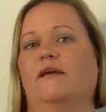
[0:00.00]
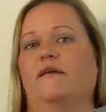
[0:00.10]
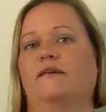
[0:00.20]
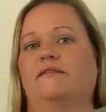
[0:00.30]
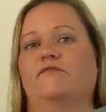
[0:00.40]

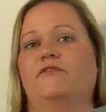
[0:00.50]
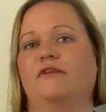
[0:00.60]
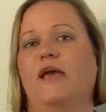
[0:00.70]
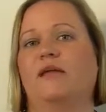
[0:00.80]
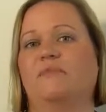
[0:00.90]
Because if
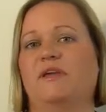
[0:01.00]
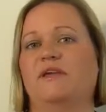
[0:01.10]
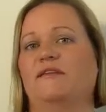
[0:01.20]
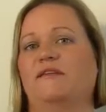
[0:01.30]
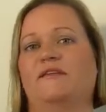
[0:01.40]
you're like
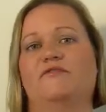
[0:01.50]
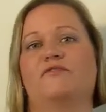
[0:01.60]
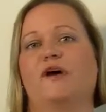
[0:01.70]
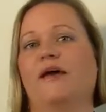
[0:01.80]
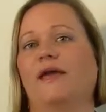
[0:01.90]
me, then you've
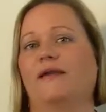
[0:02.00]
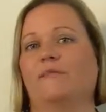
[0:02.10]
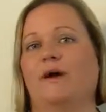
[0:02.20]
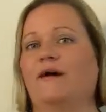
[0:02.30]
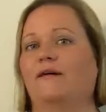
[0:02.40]
tried
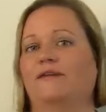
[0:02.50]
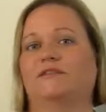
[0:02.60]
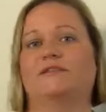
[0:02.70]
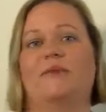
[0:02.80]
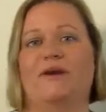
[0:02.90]
about
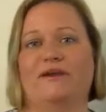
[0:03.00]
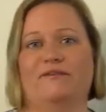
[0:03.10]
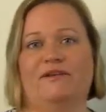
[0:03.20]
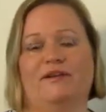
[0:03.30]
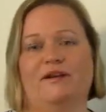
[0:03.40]
just about
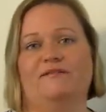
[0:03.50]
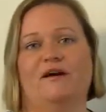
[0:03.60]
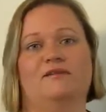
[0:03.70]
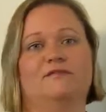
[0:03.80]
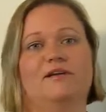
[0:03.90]
everything that's
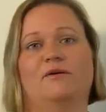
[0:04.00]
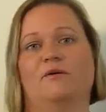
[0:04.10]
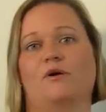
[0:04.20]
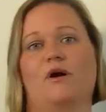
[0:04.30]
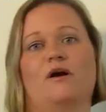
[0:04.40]
out there
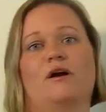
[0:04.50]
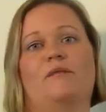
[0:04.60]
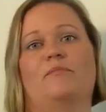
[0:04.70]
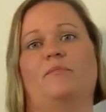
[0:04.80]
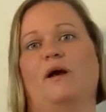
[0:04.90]
low
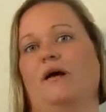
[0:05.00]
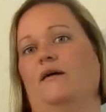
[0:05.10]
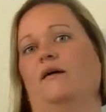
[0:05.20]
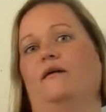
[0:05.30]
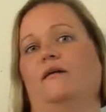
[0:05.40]
carb,
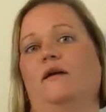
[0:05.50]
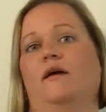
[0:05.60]
uh,